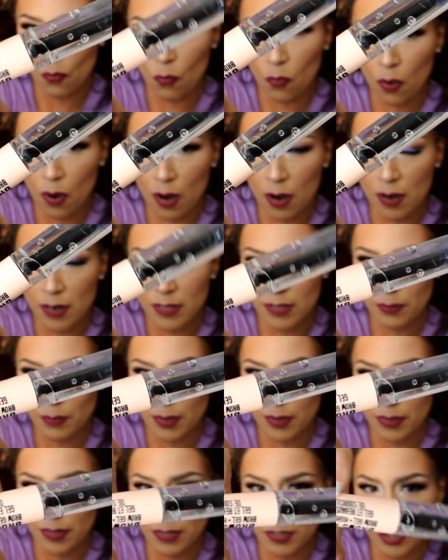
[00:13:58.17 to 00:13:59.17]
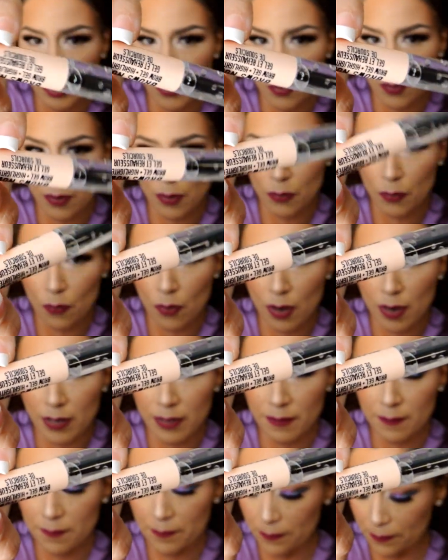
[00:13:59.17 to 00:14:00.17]
wand with a
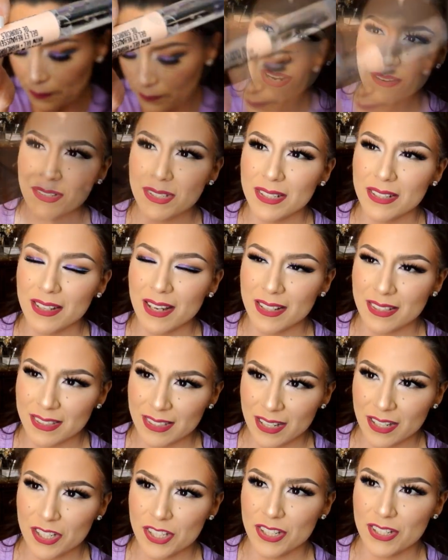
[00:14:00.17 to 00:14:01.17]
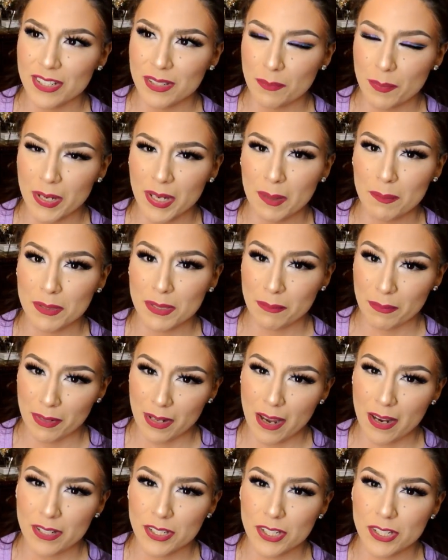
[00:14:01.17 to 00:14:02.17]
2-in-1. I was in that section to pick up some
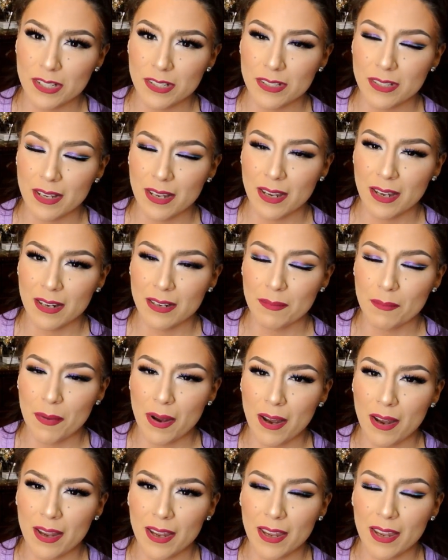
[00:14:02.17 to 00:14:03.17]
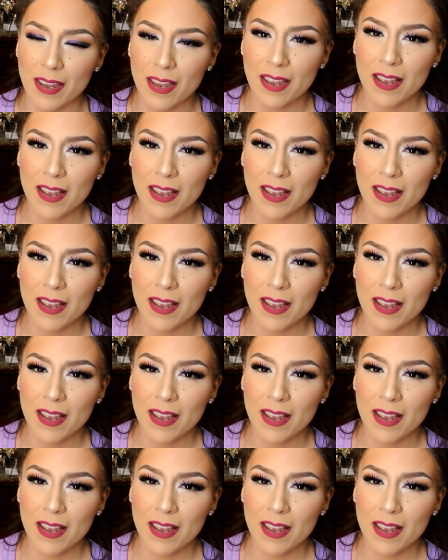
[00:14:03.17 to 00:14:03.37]
lashes and my